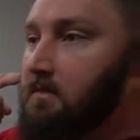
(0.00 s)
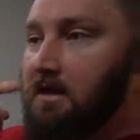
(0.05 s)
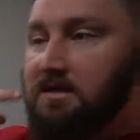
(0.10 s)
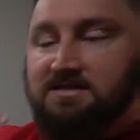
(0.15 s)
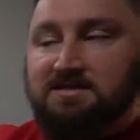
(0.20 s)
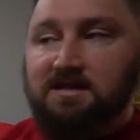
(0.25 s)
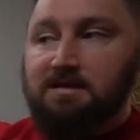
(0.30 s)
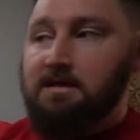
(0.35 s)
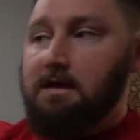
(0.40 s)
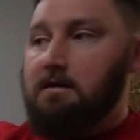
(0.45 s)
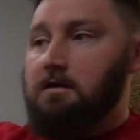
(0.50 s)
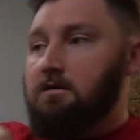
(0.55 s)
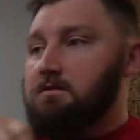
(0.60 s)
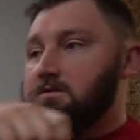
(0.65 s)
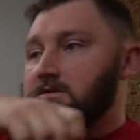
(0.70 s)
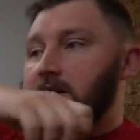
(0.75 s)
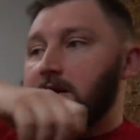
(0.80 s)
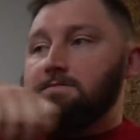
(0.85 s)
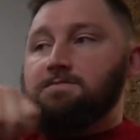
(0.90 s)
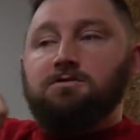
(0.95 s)
You see that all
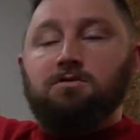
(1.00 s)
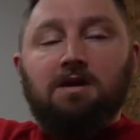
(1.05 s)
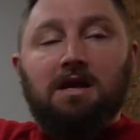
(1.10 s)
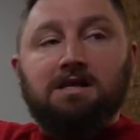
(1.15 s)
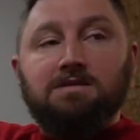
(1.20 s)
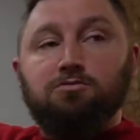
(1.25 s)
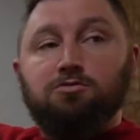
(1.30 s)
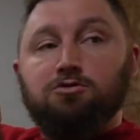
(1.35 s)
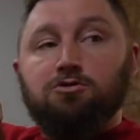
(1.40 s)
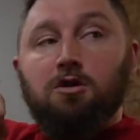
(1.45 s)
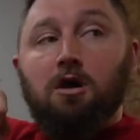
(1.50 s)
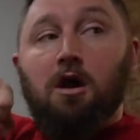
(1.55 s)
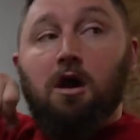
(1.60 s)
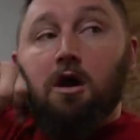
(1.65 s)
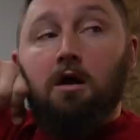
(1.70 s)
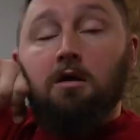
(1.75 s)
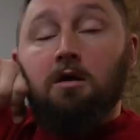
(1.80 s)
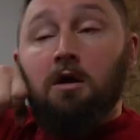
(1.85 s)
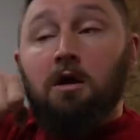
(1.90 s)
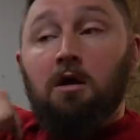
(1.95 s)
the time. So guys will
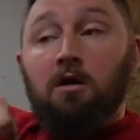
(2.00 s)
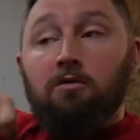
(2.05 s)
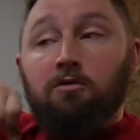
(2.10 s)
draw,